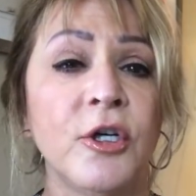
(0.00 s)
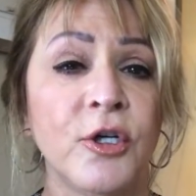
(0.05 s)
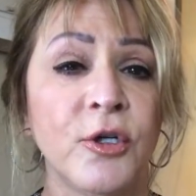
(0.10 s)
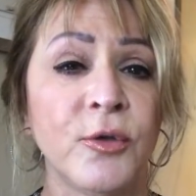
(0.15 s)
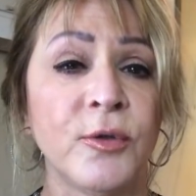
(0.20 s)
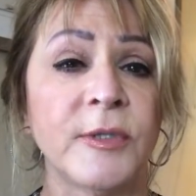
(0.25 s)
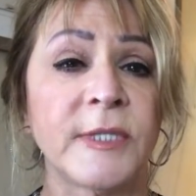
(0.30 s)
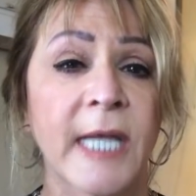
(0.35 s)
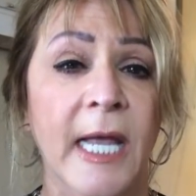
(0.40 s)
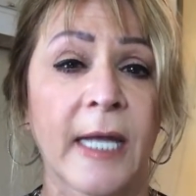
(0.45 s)

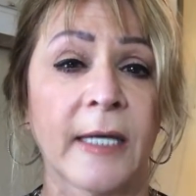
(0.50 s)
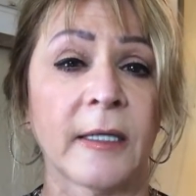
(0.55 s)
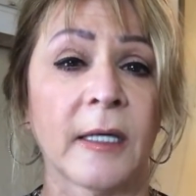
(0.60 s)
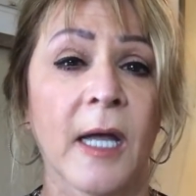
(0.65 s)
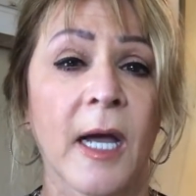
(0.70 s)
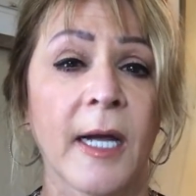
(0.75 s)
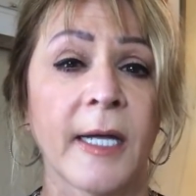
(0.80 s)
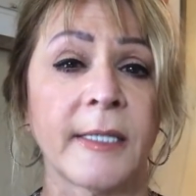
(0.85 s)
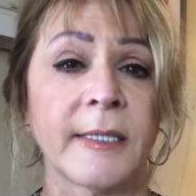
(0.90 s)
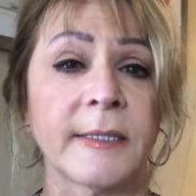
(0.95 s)
news
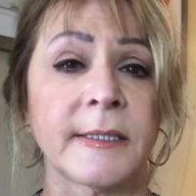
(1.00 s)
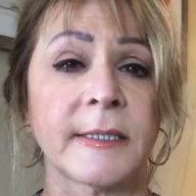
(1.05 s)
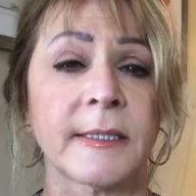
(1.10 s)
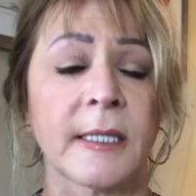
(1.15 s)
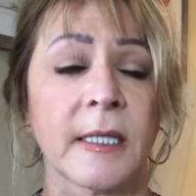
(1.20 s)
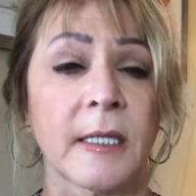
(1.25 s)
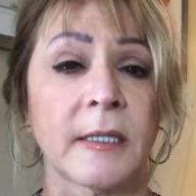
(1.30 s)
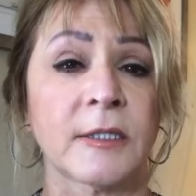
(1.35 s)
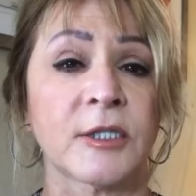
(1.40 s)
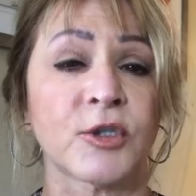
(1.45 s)
headlines
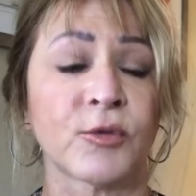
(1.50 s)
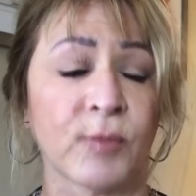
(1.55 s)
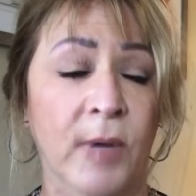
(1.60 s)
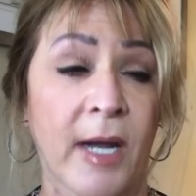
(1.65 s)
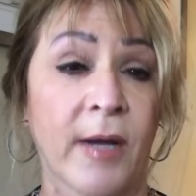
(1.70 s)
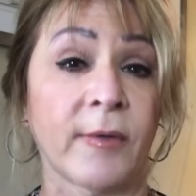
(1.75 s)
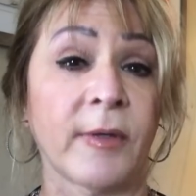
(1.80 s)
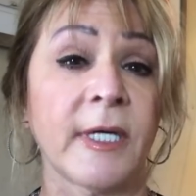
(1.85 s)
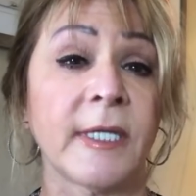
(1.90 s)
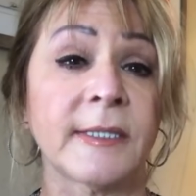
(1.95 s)

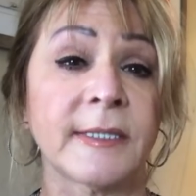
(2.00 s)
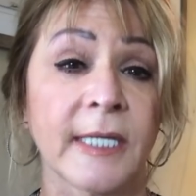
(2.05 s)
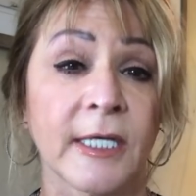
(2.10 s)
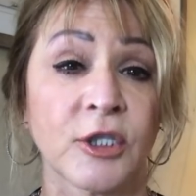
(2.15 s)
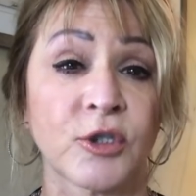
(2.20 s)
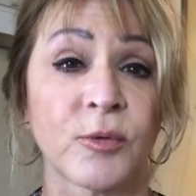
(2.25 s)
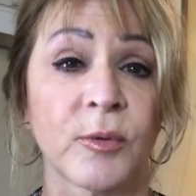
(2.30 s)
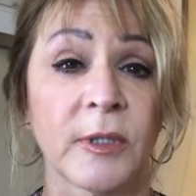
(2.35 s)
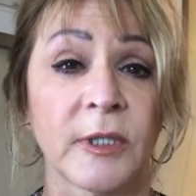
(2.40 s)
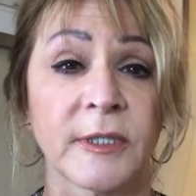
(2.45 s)
surrounding
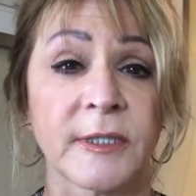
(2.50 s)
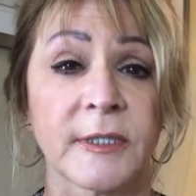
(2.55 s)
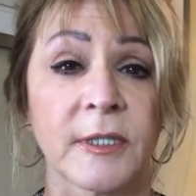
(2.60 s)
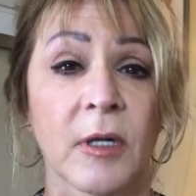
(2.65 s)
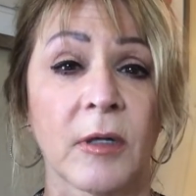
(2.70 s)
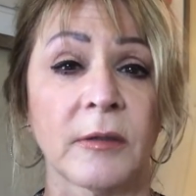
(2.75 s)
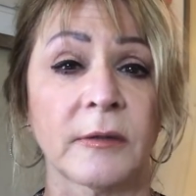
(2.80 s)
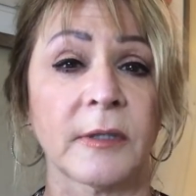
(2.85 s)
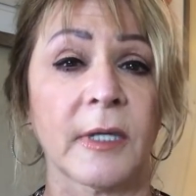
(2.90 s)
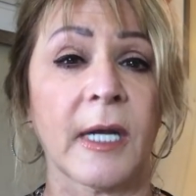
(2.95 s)
sexual
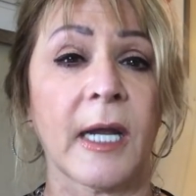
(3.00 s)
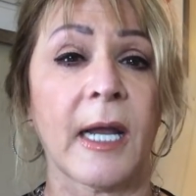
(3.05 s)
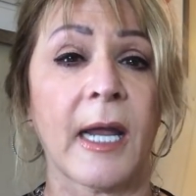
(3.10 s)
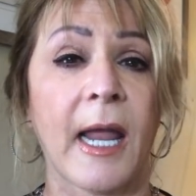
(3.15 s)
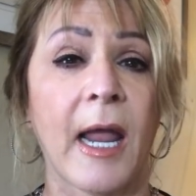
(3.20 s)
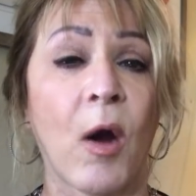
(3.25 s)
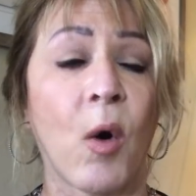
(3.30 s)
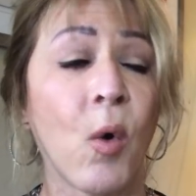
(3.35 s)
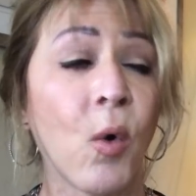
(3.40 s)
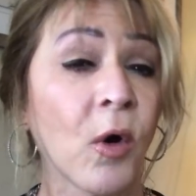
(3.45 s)
assault
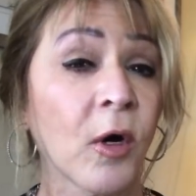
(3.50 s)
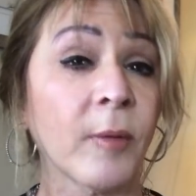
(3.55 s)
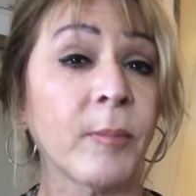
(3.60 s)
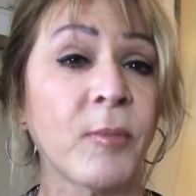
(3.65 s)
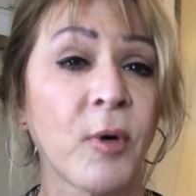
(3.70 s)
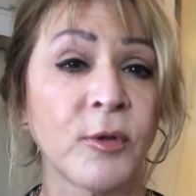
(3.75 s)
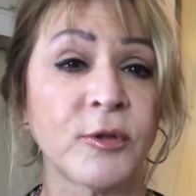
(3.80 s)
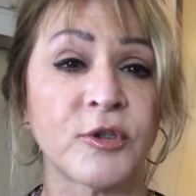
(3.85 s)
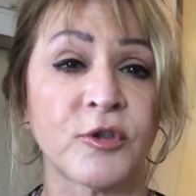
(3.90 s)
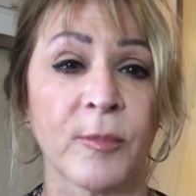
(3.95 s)
or
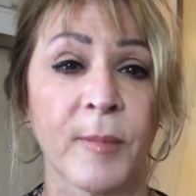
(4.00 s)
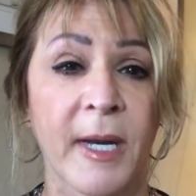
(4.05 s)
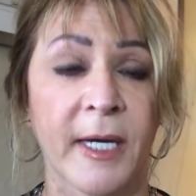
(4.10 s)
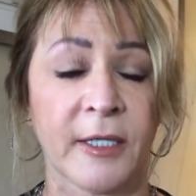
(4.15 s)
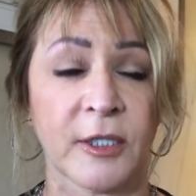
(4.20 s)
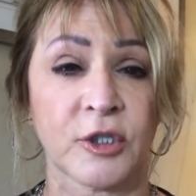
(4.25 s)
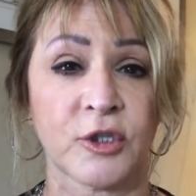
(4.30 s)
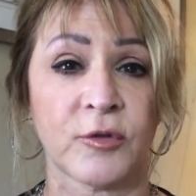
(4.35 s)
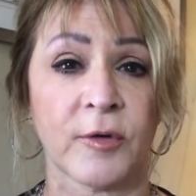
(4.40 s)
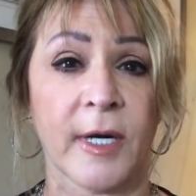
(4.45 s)
post
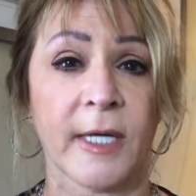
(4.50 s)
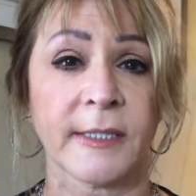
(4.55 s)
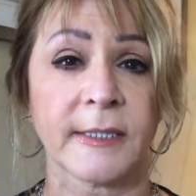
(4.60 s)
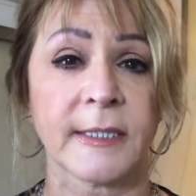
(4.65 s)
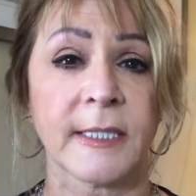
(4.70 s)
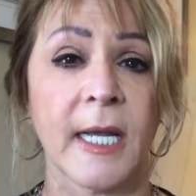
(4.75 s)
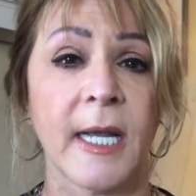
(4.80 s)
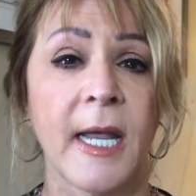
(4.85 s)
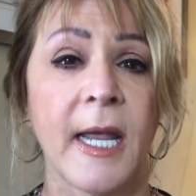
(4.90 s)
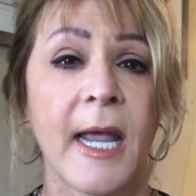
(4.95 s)
traumatic
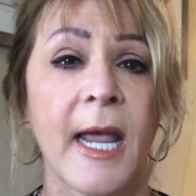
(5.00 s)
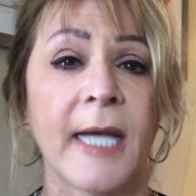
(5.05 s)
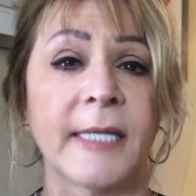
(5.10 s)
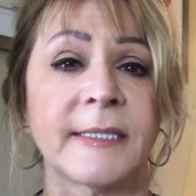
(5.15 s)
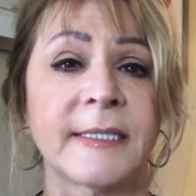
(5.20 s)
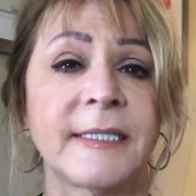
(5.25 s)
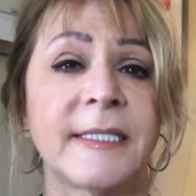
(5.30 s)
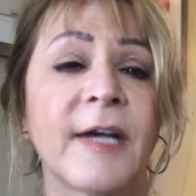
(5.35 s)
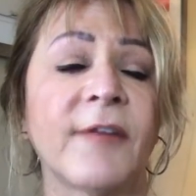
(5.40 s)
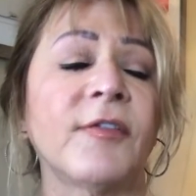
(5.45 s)
stress
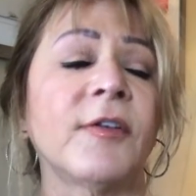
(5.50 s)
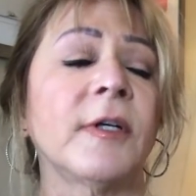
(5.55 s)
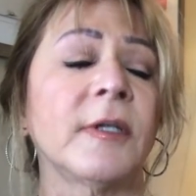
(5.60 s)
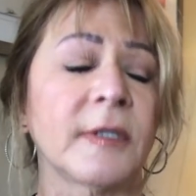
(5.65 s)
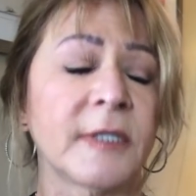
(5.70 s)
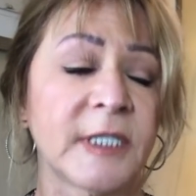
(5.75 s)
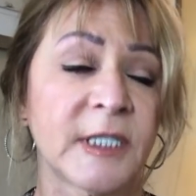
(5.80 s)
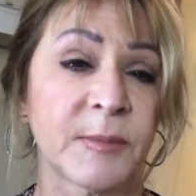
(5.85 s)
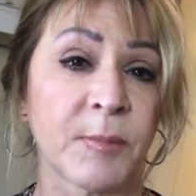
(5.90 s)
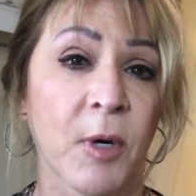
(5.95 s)
has
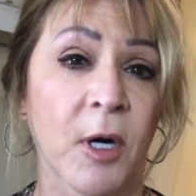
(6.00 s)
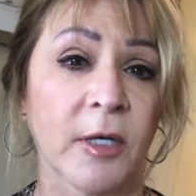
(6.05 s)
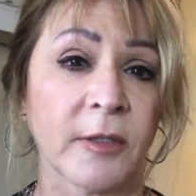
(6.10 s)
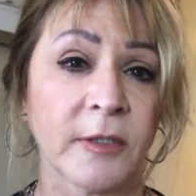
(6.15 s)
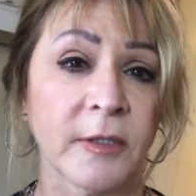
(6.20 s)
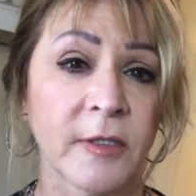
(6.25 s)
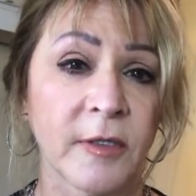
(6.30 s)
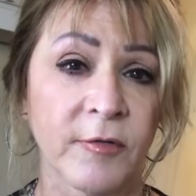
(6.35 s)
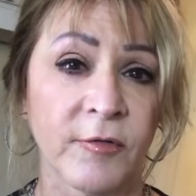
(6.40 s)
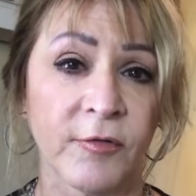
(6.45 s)
definitely
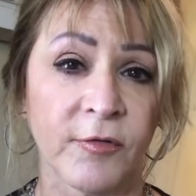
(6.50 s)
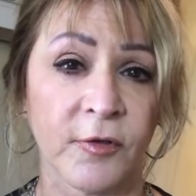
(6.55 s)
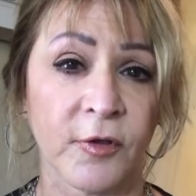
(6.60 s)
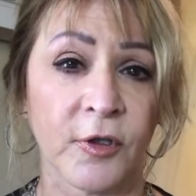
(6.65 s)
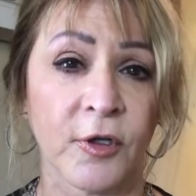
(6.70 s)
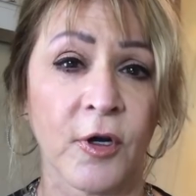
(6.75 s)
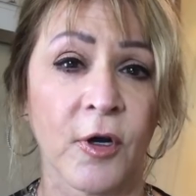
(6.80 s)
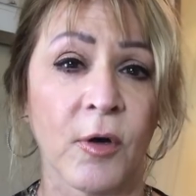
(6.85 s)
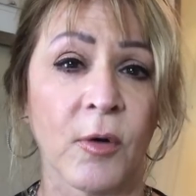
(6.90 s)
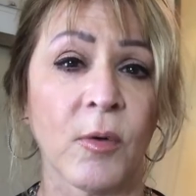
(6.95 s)
sparked an
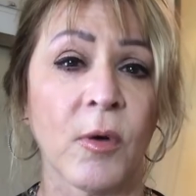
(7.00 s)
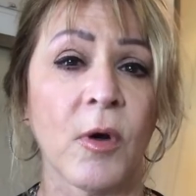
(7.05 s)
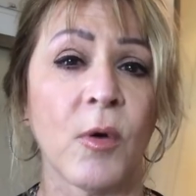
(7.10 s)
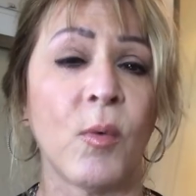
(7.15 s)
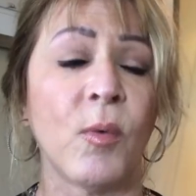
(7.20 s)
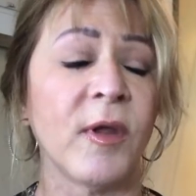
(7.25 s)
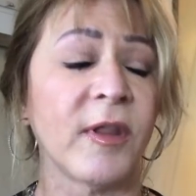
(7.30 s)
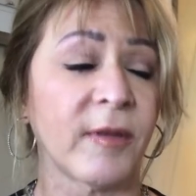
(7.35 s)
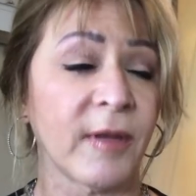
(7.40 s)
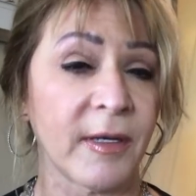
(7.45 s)
inferno
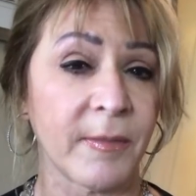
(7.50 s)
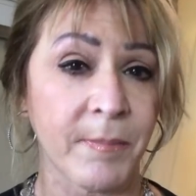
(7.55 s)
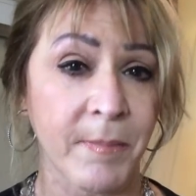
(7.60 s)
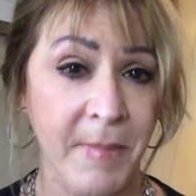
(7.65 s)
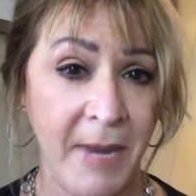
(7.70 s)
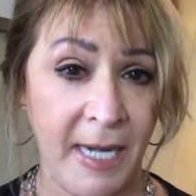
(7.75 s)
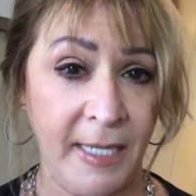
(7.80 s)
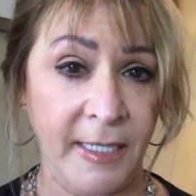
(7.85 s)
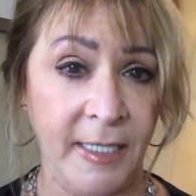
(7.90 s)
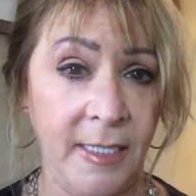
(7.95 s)
within
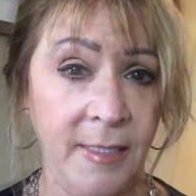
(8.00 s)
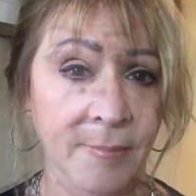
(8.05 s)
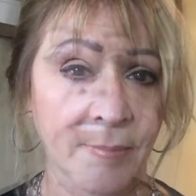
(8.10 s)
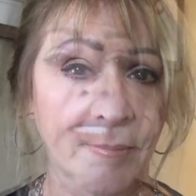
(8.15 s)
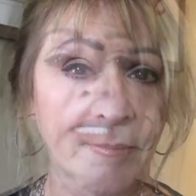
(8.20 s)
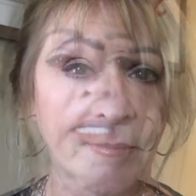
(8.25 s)
many.